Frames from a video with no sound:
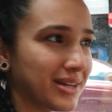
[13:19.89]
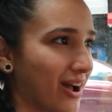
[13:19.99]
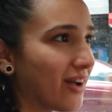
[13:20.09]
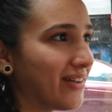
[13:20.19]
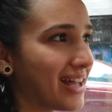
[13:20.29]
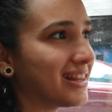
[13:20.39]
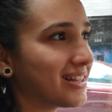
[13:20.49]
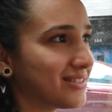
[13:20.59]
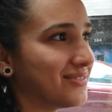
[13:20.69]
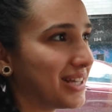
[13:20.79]
Now I've had
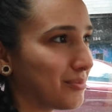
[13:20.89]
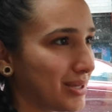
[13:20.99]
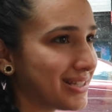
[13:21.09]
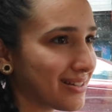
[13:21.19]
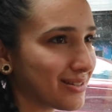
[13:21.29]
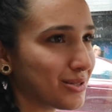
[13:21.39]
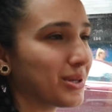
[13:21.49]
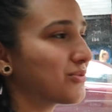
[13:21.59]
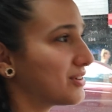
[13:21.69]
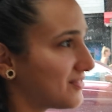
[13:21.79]
lots of vegan pizza, so
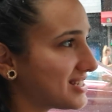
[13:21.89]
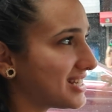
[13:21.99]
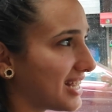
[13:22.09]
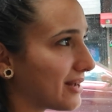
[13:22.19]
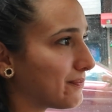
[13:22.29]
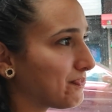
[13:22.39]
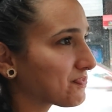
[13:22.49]
we can revisit it